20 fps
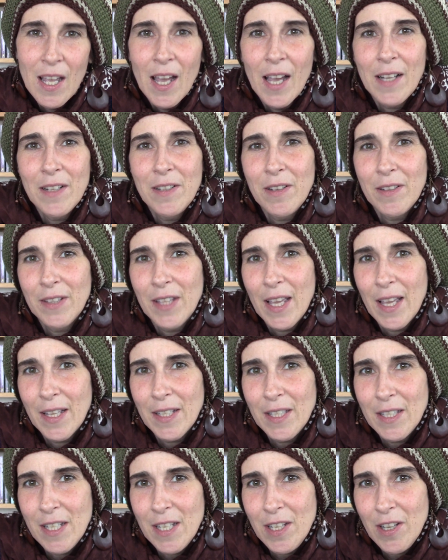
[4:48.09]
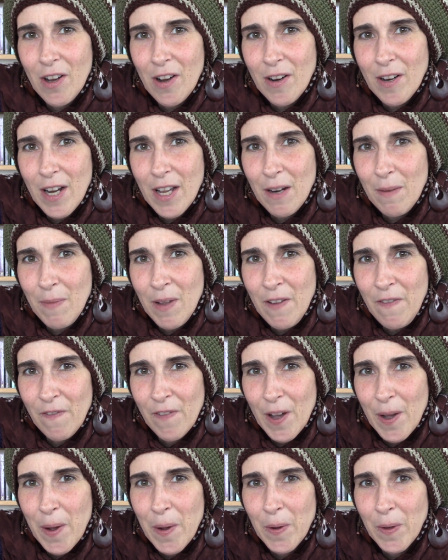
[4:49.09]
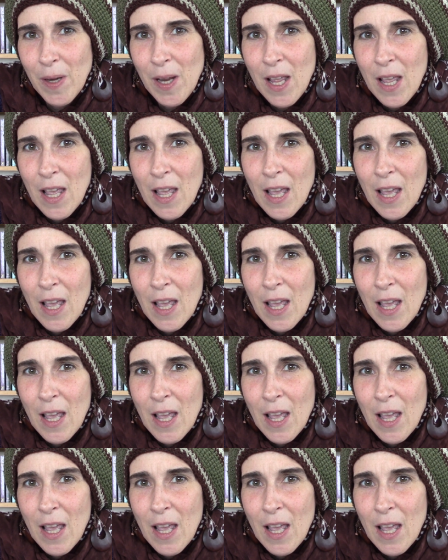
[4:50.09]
I took the SD card out of my phone,